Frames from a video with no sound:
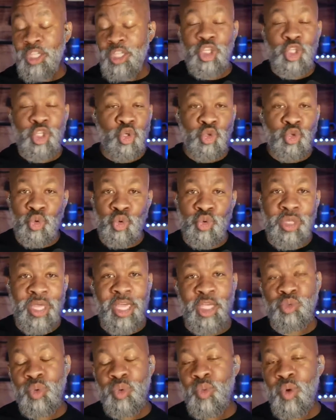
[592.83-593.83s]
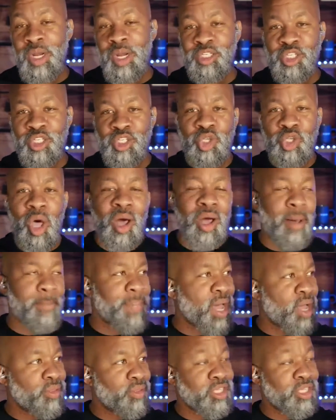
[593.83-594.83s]
we wanted to do two things. We wanted to
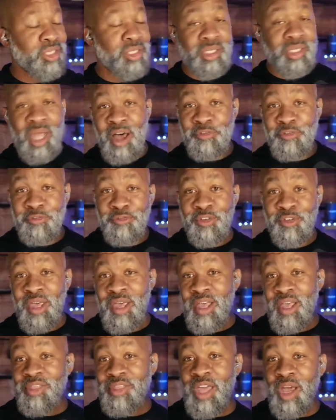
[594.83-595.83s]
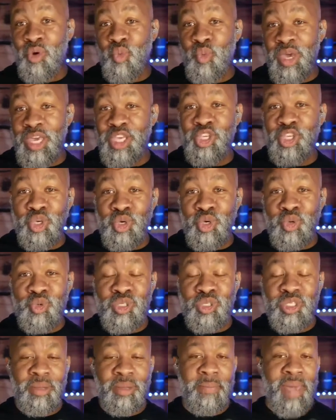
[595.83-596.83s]
talk about the stuff that we
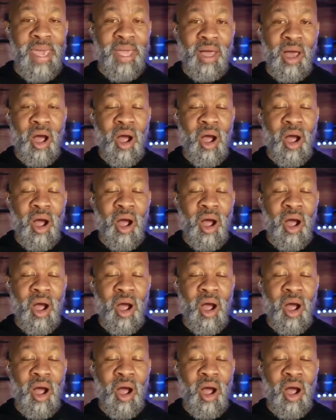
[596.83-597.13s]
use to